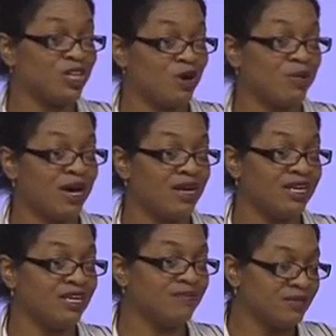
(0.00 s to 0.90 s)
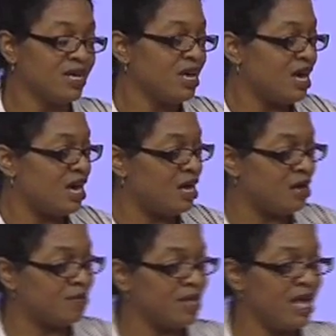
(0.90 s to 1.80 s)
in our body.
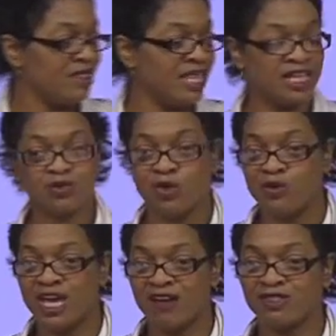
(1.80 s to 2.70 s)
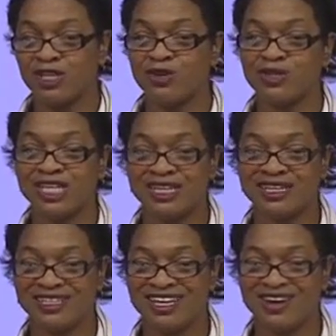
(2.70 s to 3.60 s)
And that's what we have to learn to,
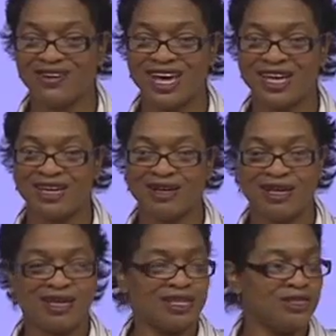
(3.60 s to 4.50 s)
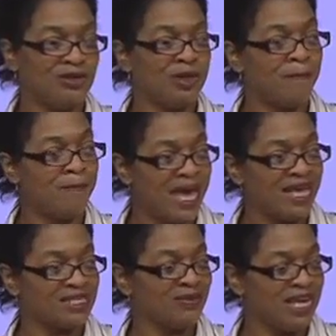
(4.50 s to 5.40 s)
you know, kind of do the
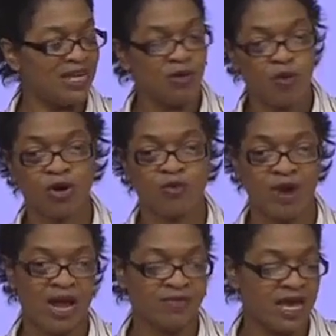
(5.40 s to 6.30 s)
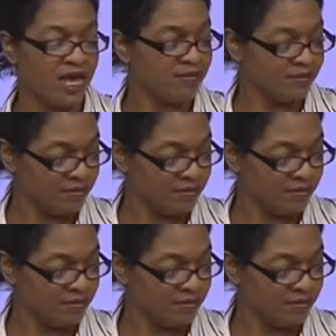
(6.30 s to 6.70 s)
best we can to work around that.